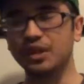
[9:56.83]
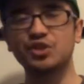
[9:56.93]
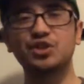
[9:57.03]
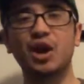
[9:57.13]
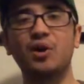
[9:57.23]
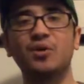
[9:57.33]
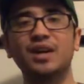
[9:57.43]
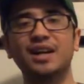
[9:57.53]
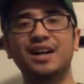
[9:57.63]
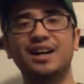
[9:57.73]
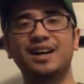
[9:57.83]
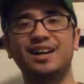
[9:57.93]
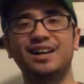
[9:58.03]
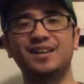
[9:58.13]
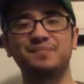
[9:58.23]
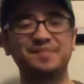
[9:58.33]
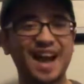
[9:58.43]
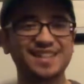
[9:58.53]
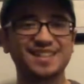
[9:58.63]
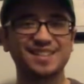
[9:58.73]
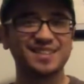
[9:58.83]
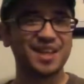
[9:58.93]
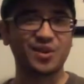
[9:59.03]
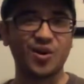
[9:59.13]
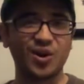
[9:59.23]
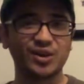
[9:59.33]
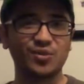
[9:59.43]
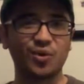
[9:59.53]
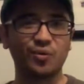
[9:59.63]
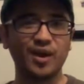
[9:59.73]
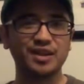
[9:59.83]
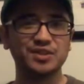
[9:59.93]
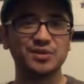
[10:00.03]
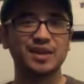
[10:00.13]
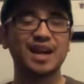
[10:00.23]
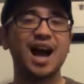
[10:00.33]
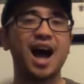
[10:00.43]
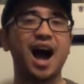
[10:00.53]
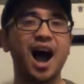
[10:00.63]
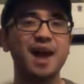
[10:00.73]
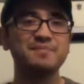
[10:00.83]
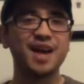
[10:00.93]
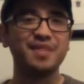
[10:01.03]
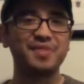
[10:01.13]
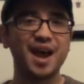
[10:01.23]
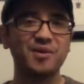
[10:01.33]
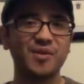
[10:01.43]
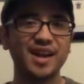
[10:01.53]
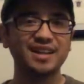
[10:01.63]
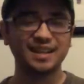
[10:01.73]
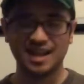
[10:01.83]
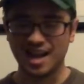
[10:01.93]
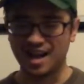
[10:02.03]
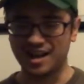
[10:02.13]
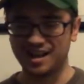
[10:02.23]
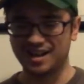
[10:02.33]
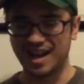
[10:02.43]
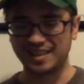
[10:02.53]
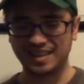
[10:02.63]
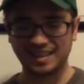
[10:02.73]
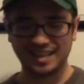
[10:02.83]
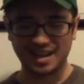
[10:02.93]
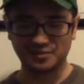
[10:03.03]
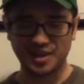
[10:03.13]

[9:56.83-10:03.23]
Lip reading: So that's another hardcore way to do it. I'm not that way. I think that if